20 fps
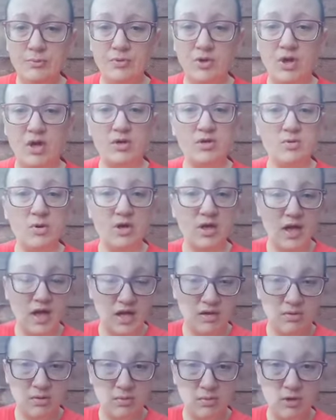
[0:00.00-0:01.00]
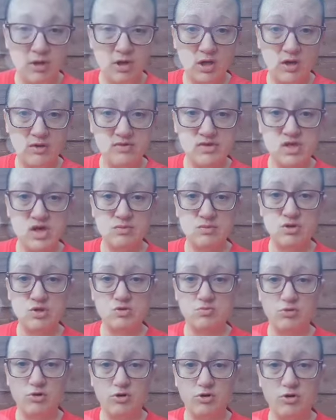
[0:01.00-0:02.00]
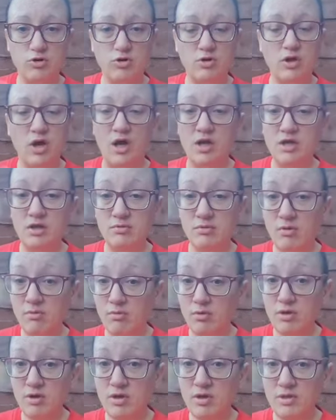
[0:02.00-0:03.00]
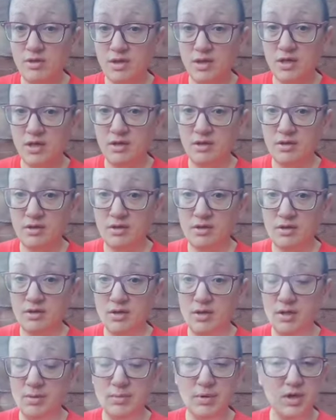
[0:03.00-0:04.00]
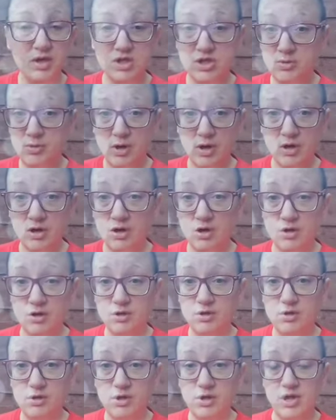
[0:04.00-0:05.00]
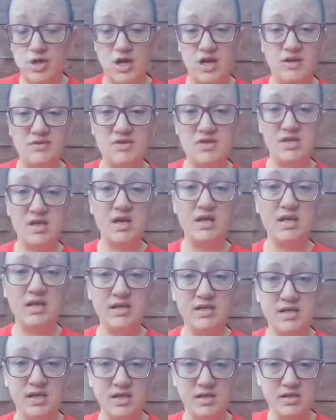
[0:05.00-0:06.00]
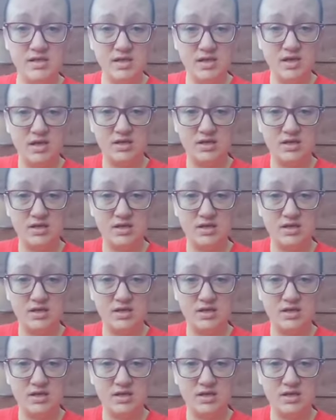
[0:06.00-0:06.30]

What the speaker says: You know, you are capable of so much more, and you are worthy, because you are. And if you say these things to